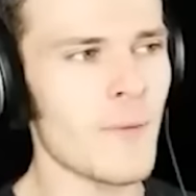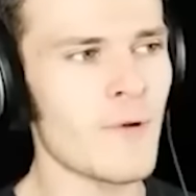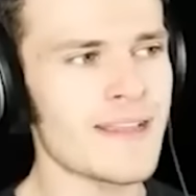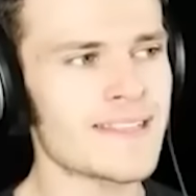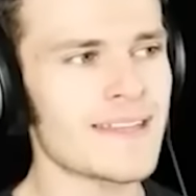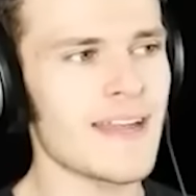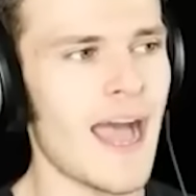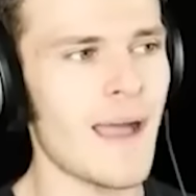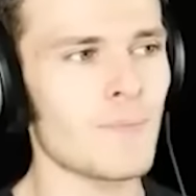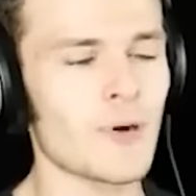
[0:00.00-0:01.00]
was trying to
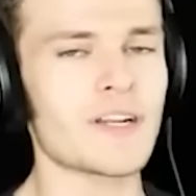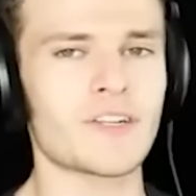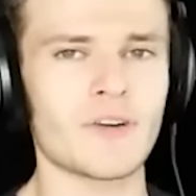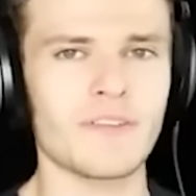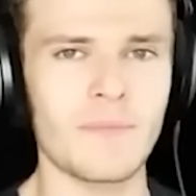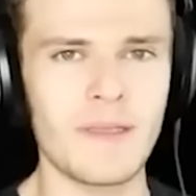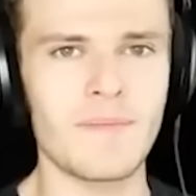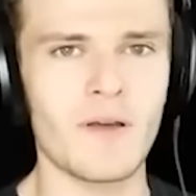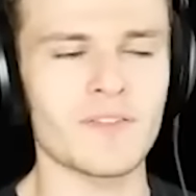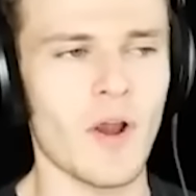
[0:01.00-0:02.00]
make it playing Feed and
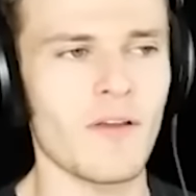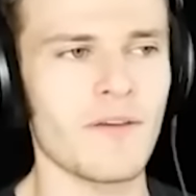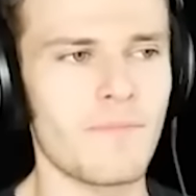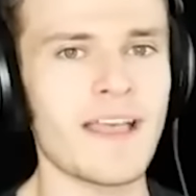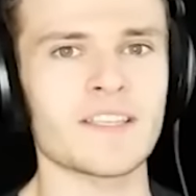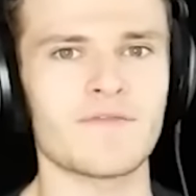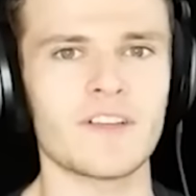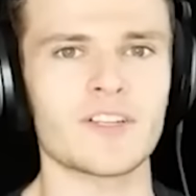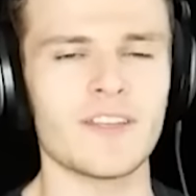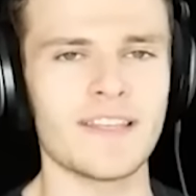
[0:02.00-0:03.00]
Grow. Have you guys ever seen the
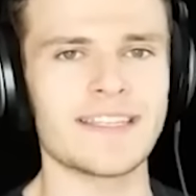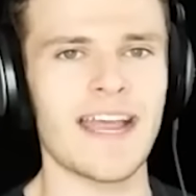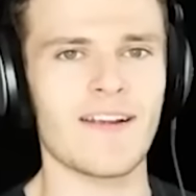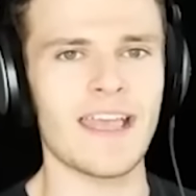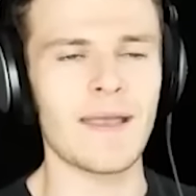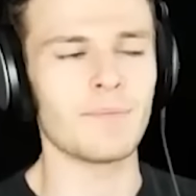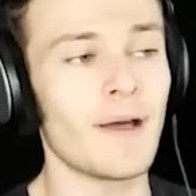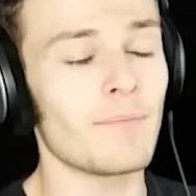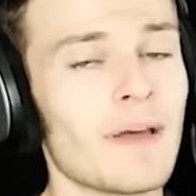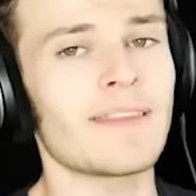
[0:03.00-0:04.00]
videos of me playing? This is
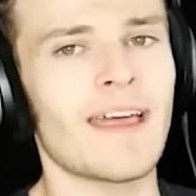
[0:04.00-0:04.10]
me in